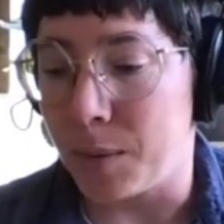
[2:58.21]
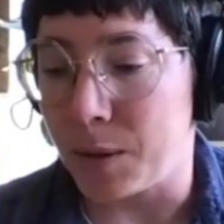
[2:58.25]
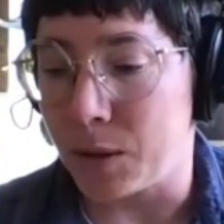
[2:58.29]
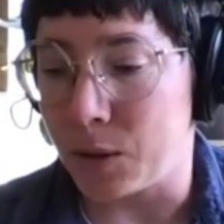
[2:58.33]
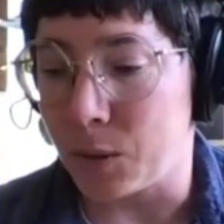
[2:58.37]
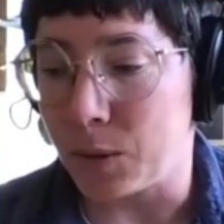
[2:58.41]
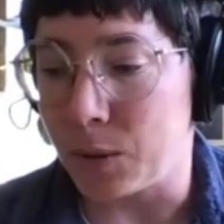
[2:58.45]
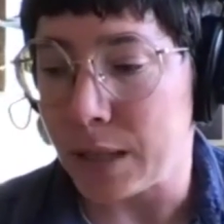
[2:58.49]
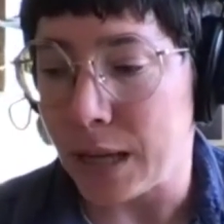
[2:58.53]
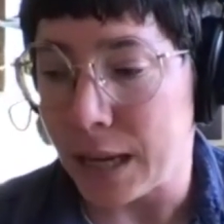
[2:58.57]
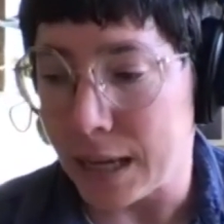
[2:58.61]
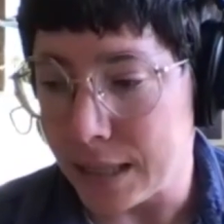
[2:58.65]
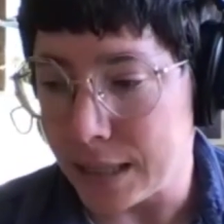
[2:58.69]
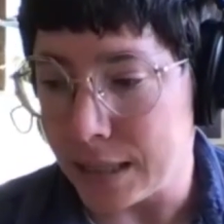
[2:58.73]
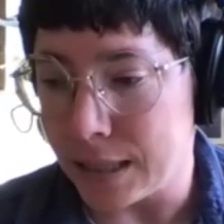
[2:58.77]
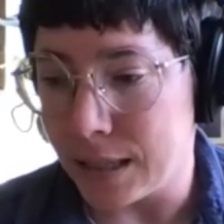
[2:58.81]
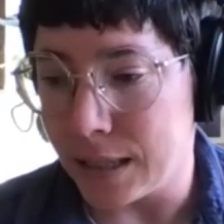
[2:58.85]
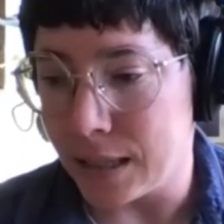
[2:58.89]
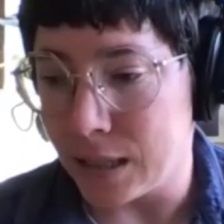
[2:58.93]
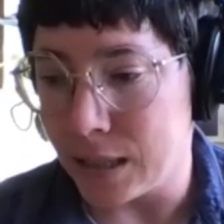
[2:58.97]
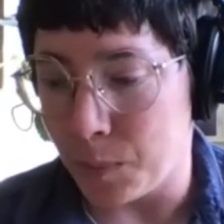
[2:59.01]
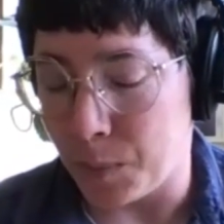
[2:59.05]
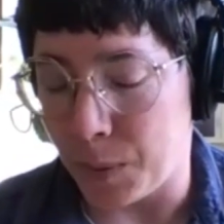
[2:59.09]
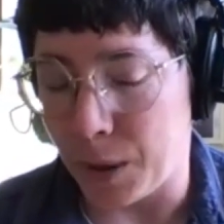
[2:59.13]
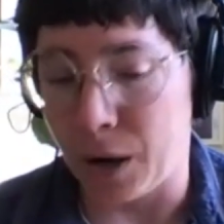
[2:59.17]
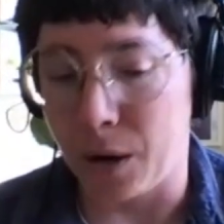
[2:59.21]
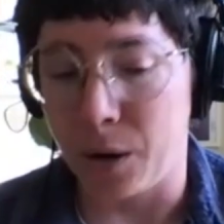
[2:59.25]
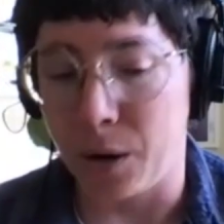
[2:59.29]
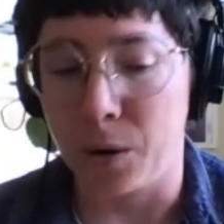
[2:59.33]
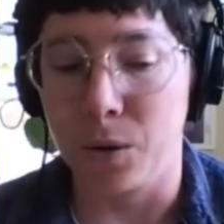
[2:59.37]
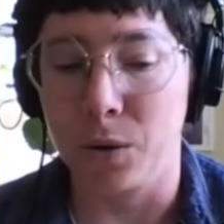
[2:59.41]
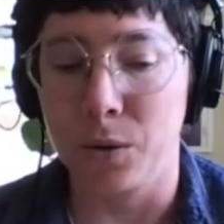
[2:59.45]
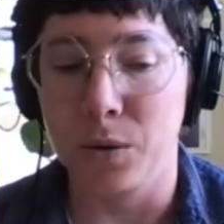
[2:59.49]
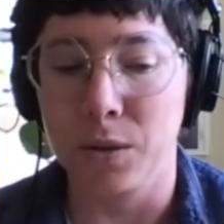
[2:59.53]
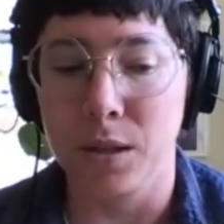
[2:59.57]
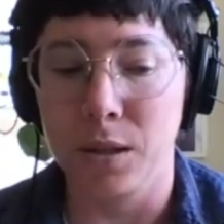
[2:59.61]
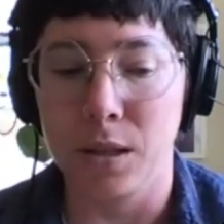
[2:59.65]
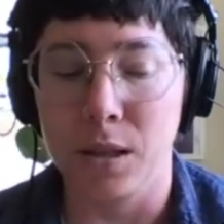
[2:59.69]
And so Tested is
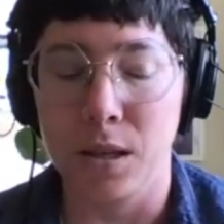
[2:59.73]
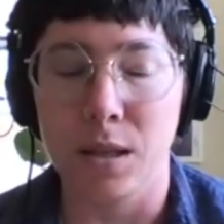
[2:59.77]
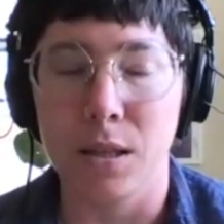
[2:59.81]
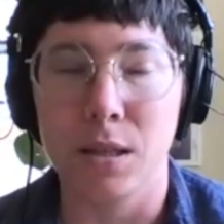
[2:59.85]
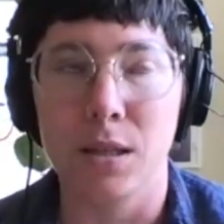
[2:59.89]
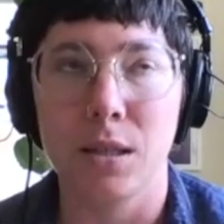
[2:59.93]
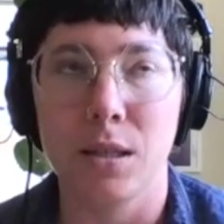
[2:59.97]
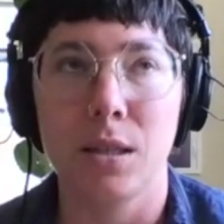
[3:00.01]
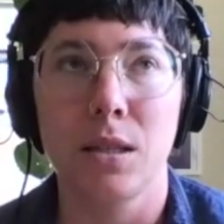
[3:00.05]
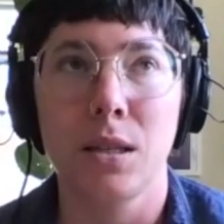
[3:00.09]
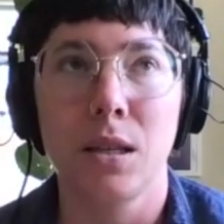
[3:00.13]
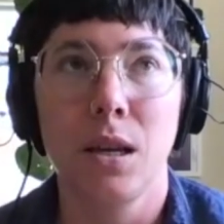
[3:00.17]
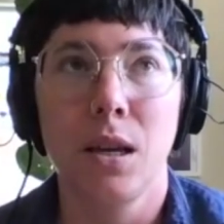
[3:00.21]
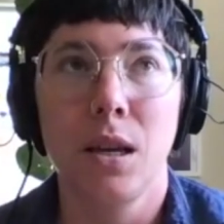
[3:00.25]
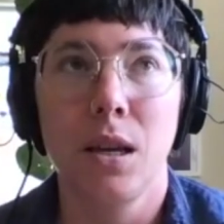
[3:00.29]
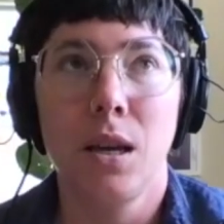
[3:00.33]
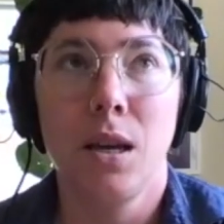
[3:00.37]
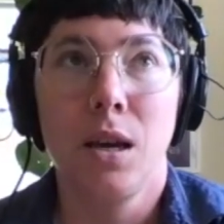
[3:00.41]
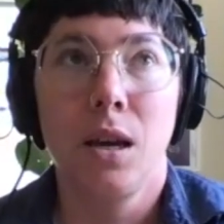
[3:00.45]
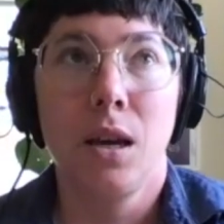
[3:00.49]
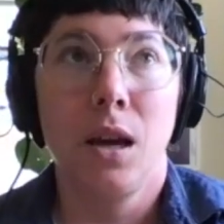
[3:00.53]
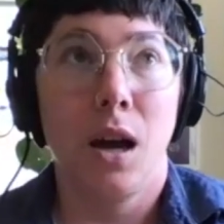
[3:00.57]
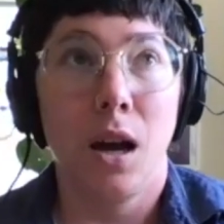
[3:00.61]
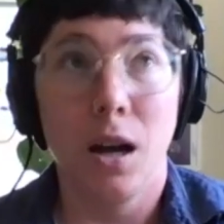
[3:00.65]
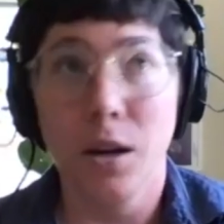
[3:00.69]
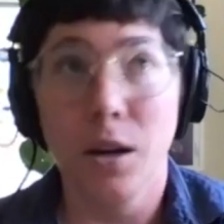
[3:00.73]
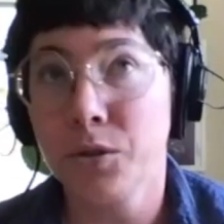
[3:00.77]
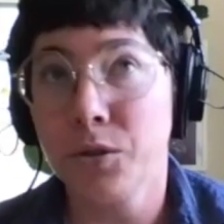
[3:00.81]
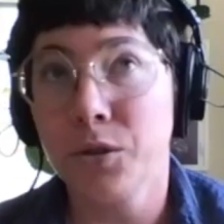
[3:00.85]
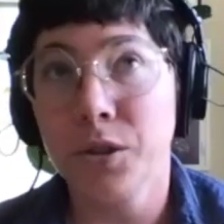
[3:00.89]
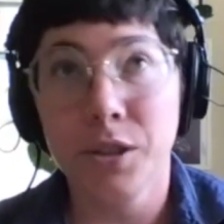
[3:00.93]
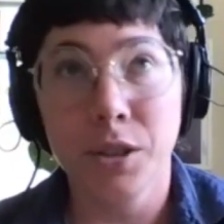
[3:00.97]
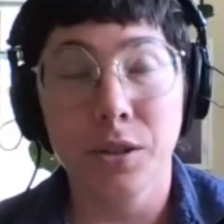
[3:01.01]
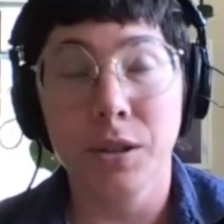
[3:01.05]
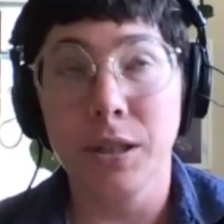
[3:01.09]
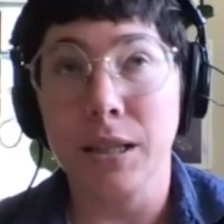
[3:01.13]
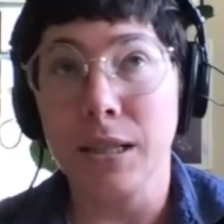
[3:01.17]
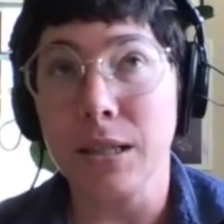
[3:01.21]
about this
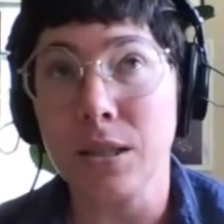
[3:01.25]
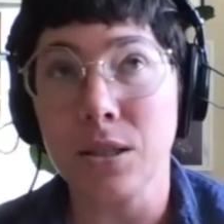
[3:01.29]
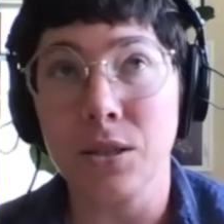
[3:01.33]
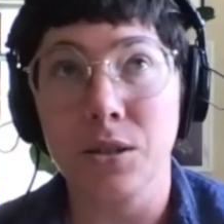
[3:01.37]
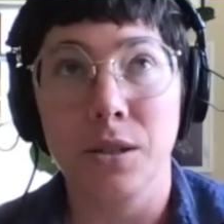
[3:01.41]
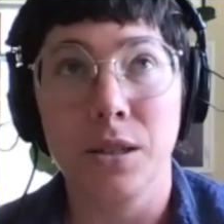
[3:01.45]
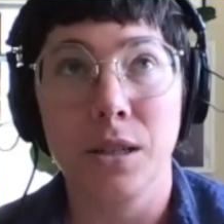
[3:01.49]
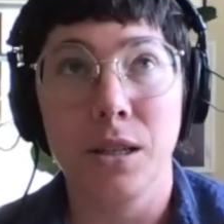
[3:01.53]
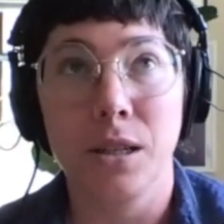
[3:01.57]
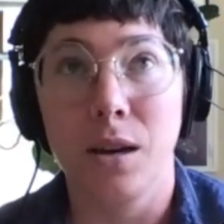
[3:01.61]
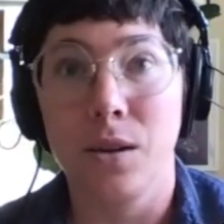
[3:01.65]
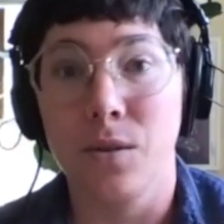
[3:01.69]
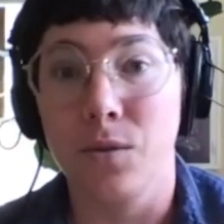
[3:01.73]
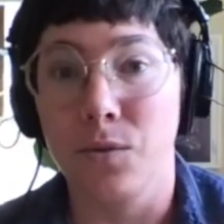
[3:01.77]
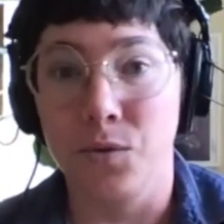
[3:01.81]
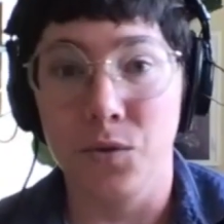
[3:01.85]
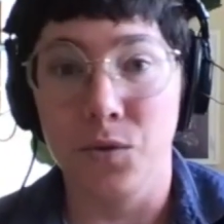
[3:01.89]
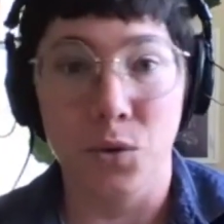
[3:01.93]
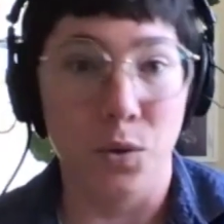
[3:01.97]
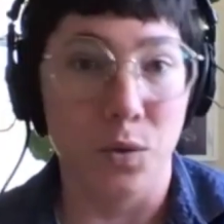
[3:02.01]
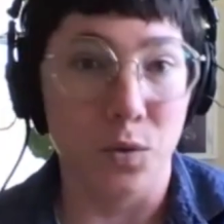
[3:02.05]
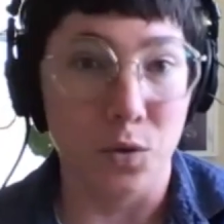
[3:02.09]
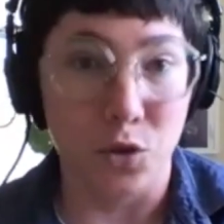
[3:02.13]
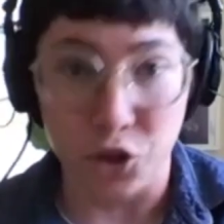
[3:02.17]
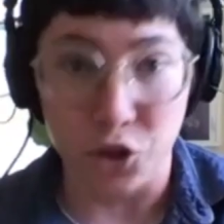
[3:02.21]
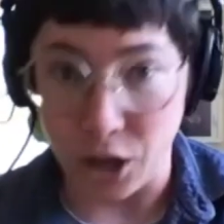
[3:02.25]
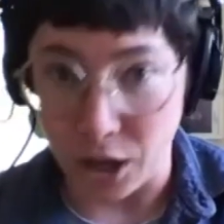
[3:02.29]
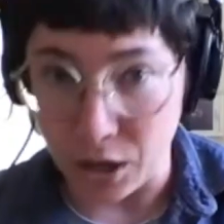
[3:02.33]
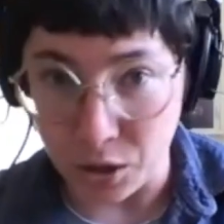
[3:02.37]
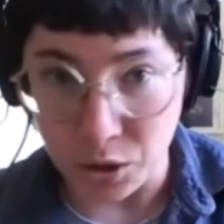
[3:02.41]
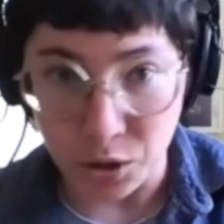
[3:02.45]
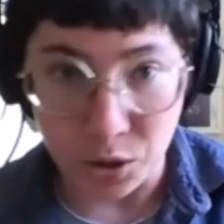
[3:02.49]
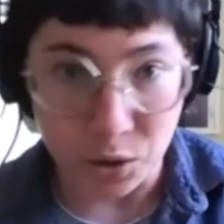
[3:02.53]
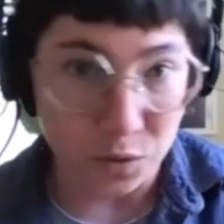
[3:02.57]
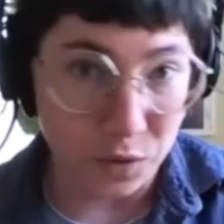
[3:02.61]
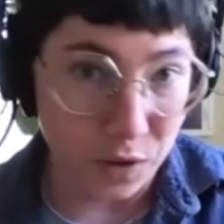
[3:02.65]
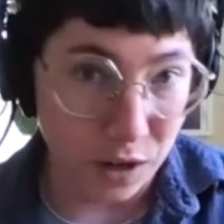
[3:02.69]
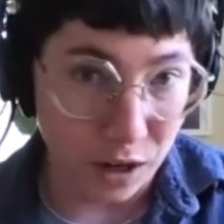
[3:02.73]
100-year history of sort of
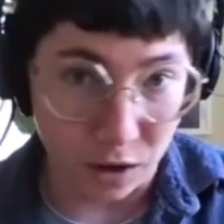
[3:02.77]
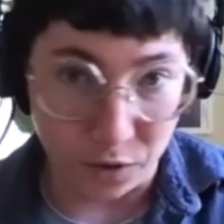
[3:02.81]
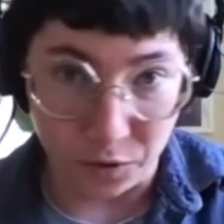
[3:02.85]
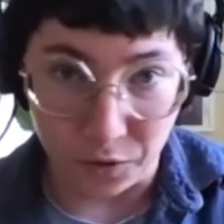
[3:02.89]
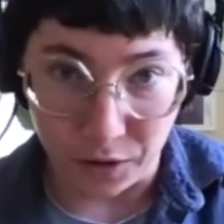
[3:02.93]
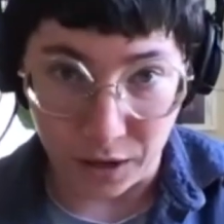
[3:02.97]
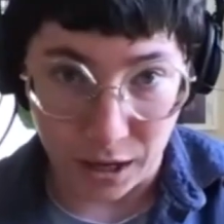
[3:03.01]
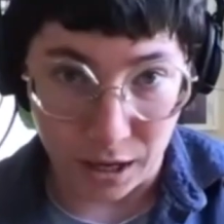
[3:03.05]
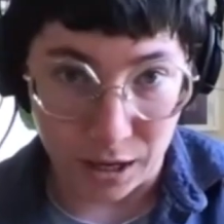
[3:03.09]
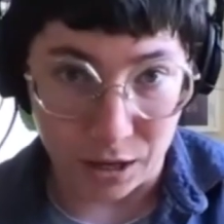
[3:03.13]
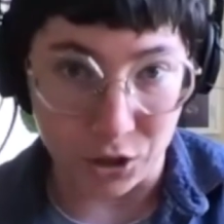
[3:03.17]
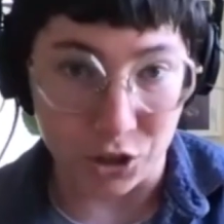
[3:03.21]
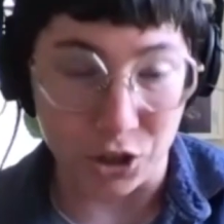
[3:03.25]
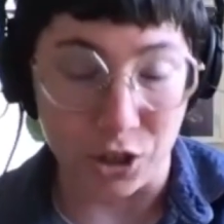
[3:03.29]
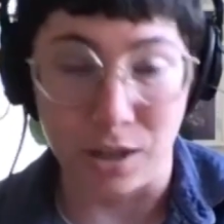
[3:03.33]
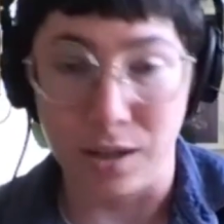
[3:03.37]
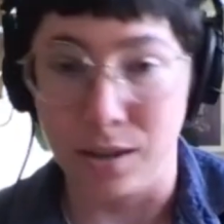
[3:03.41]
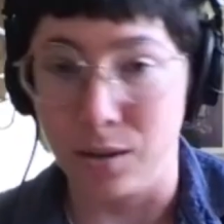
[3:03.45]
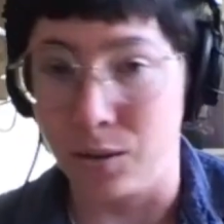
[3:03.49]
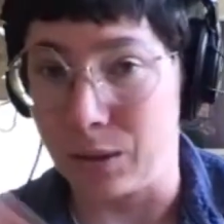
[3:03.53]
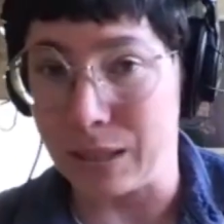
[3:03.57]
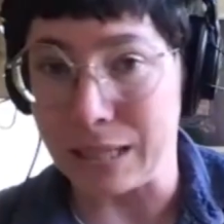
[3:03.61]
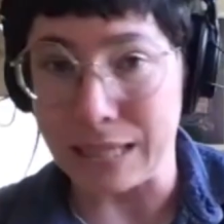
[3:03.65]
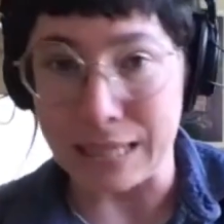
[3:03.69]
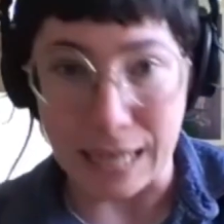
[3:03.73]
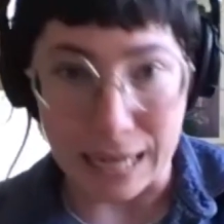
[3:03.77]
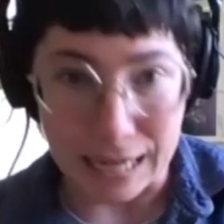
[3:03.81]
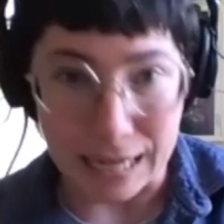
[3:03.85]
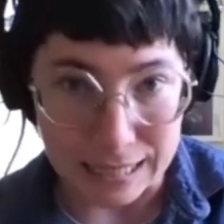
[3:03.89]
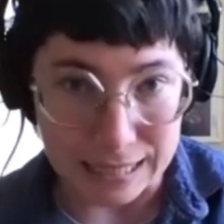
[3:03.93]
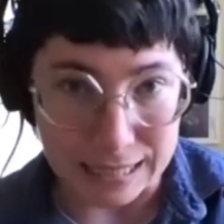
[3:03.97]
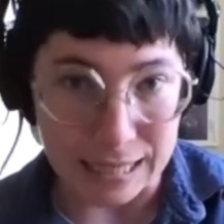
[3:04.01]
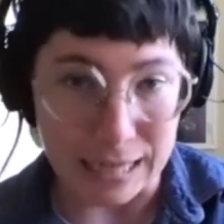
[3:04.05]
gender verification or sex